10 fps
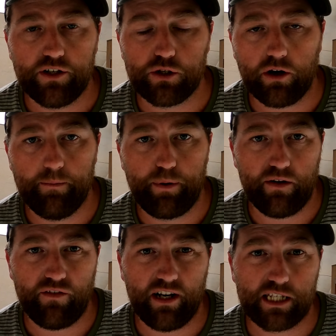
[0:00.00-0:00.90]
if you're doing a
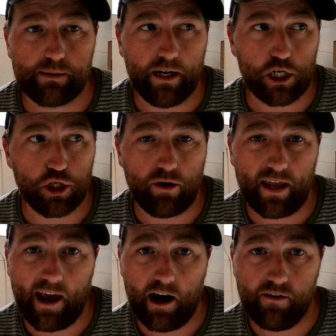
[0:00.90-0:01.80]
bit of an inspection
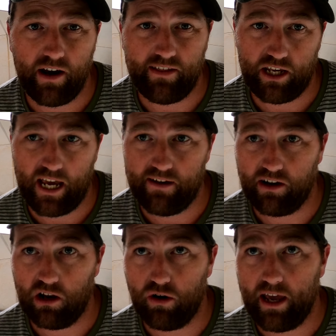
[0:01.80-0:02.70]
on a caravan that you're
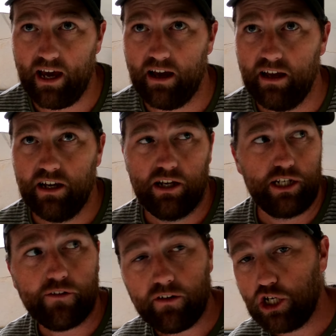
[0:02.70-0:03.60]
having a look at,
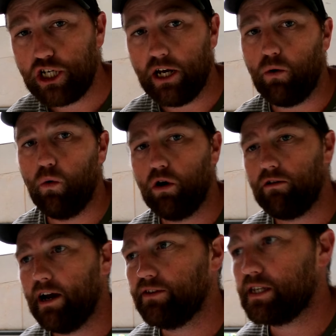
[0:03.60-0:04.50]
definitely check
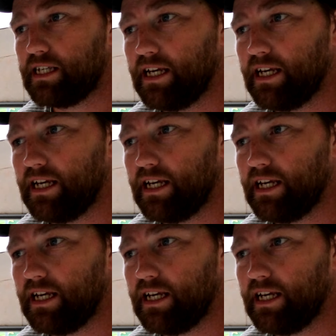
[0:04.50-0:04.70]
all around the